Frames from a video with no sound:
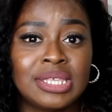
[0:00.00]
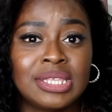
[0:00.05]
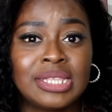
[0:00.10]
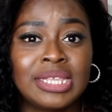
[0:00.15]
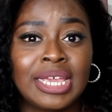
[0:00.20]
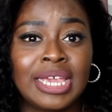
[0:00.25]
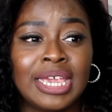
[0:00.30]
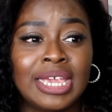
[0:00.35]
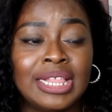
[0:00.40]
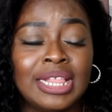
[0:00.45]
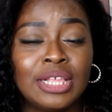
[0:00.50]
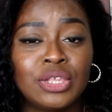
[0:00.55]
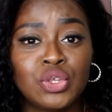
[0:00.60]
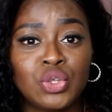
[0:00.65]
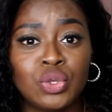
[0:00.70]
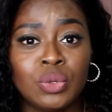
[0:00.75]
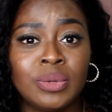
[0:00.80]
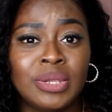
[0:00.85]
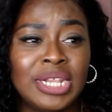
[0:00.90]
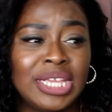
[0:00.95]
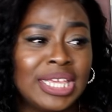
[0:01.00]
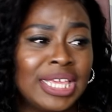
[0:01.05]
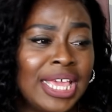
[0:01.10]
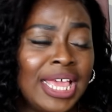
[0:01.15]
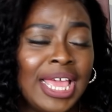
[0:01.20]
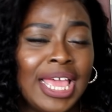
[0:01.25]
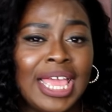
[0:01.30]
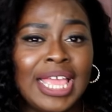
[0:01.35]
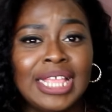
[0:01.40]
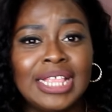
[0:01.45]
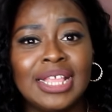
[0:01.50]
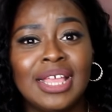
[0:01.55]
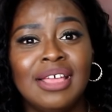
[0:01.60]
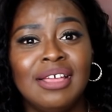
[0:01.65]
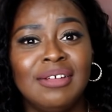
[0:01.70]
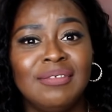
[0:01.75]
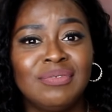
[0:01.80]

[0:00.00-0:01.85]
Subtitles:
today, let's do it again.